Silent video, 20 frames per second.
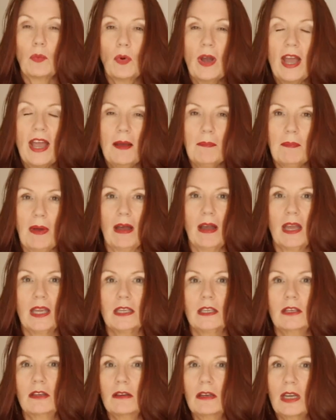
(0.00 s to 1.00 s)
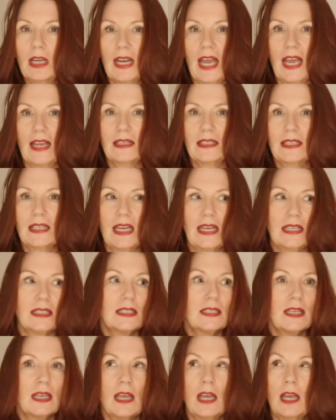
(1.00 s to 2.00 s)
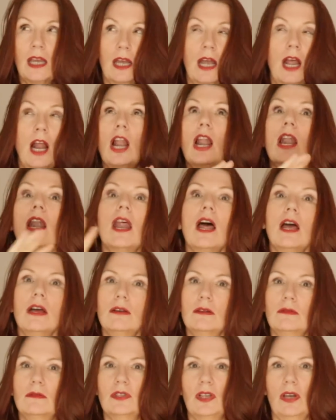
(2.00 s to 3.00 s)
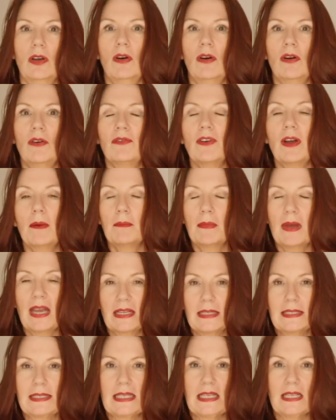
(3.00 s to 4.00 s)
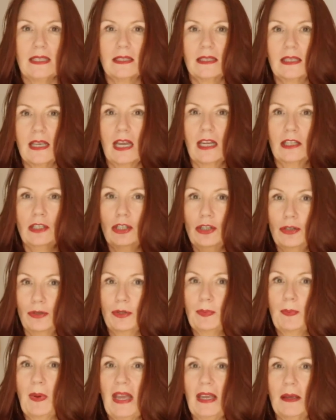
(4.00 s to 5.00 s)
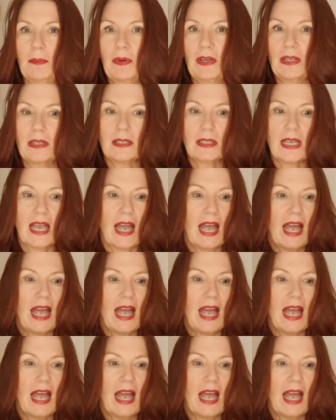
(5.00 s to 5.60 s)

whereby you can access loads of magazines and newspapers.